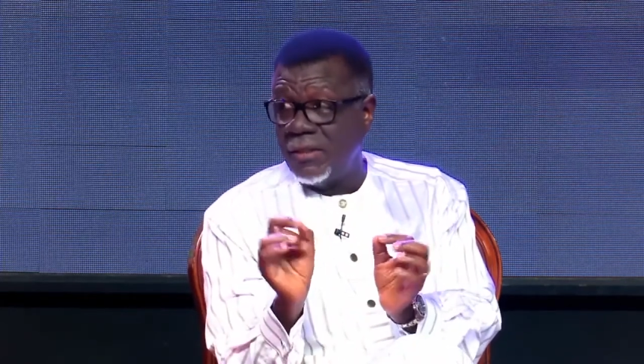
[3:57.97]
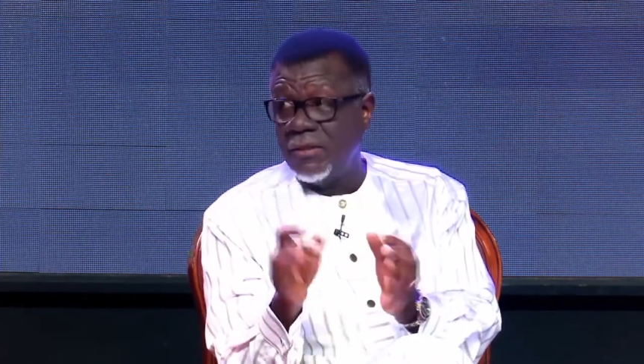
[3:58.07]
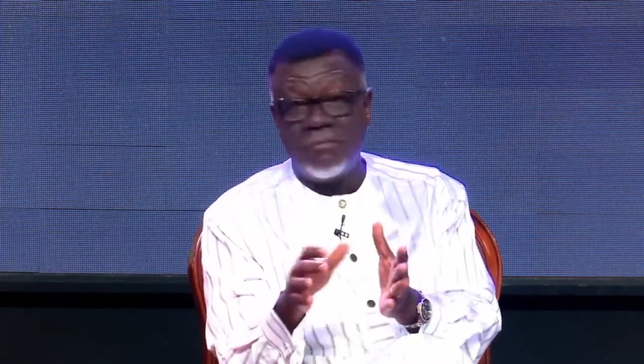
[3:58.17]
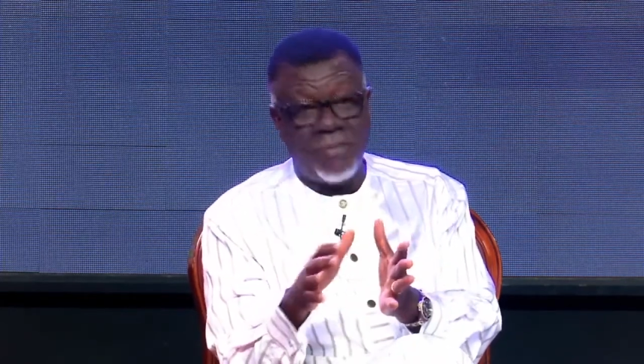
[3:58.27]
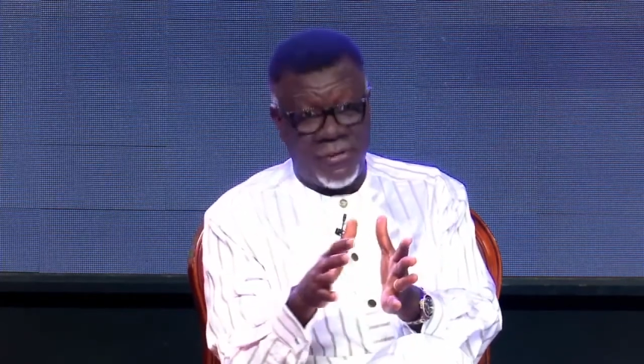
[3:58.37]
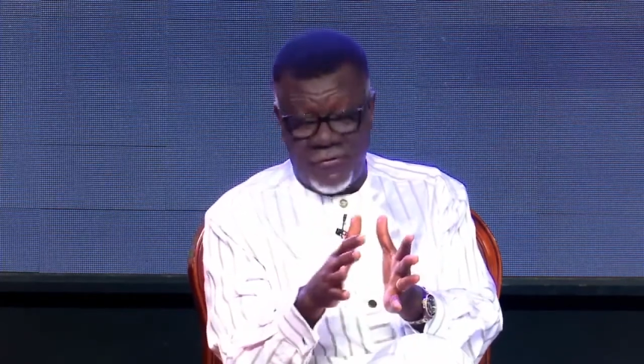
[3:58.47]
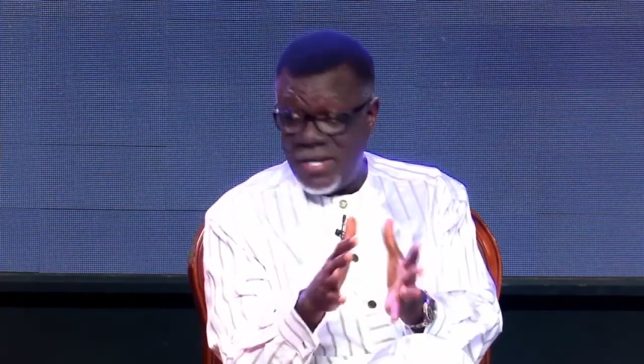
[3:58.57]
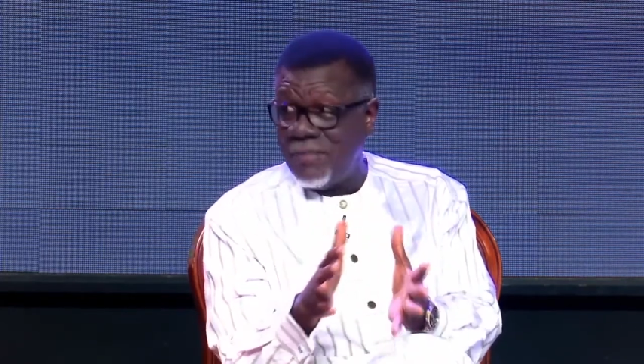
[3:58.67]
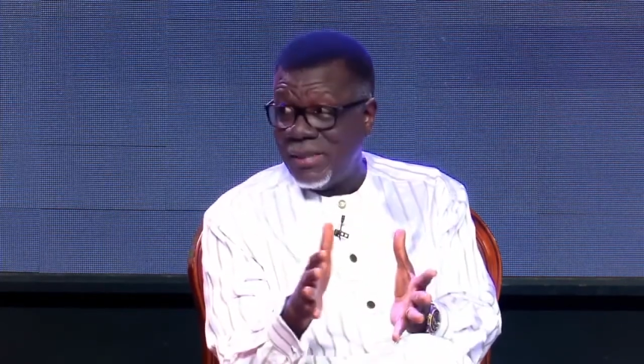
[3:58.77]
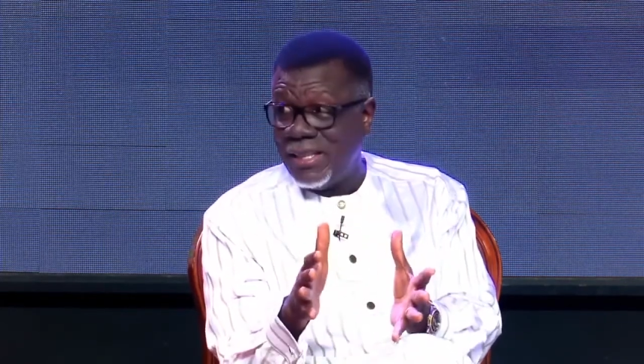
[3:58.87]
but
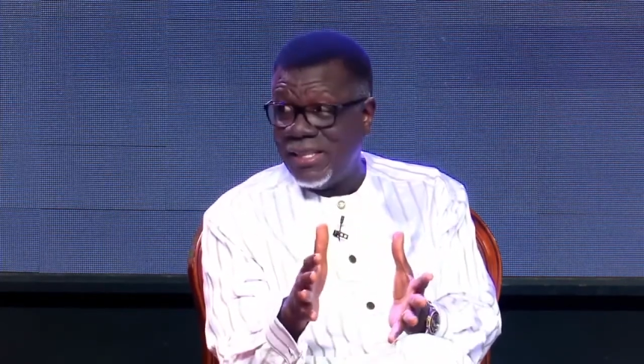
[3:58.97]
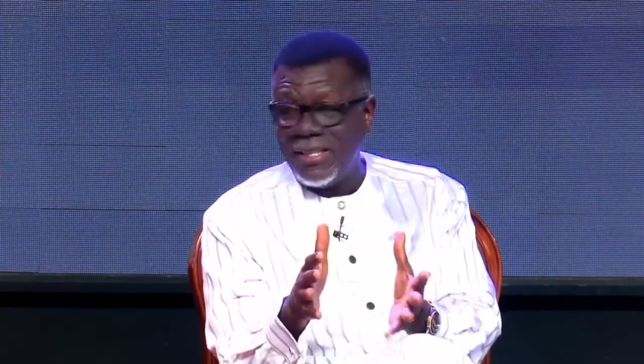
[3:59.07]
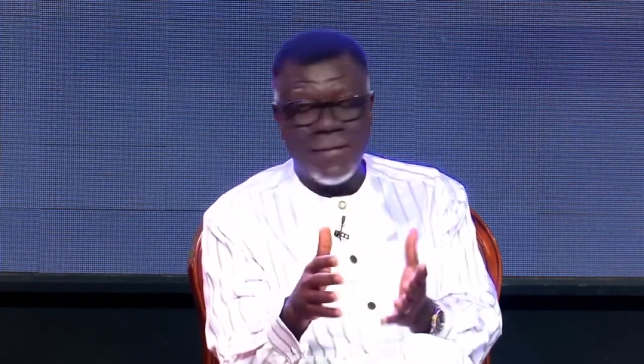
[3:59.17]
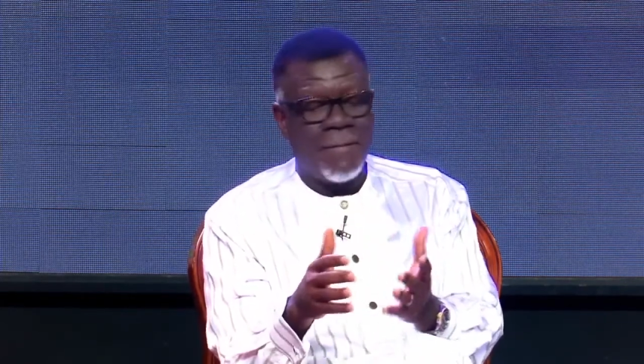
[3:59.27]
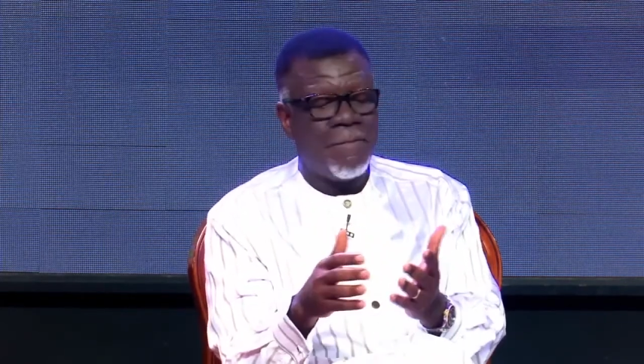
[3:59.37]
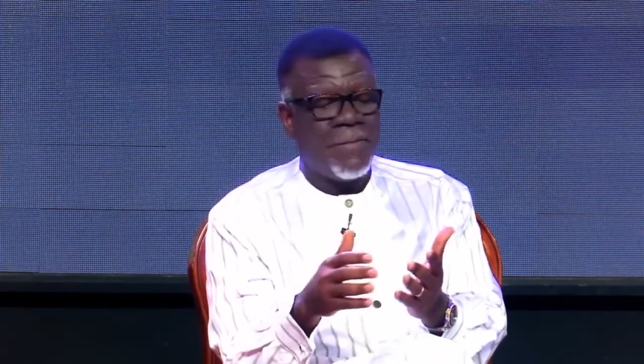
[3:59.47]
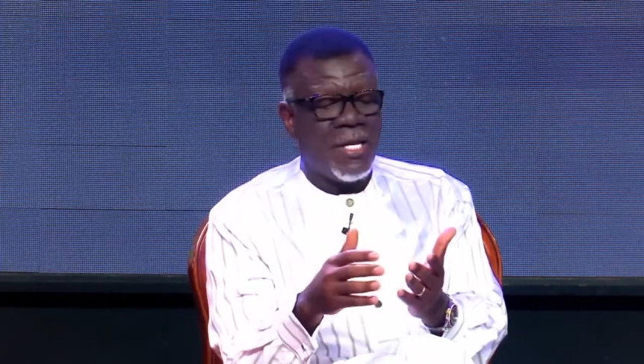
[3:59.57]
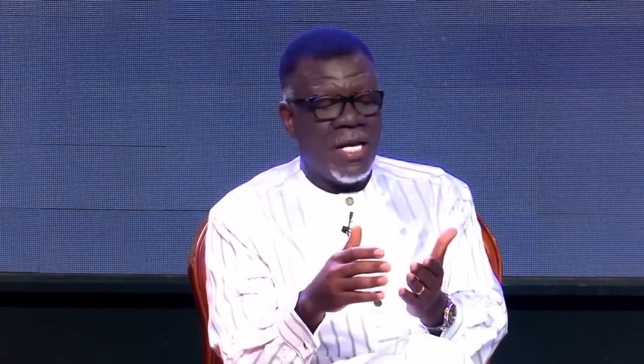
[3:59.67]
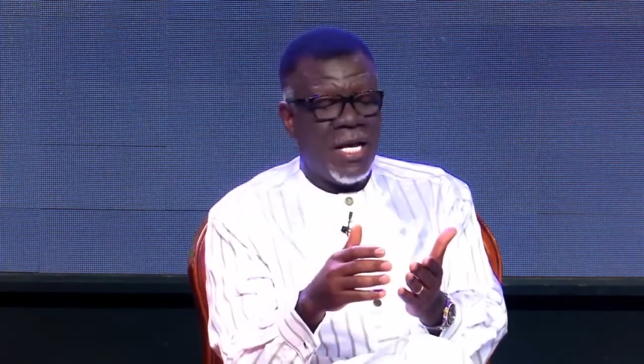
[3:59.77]
verbally. And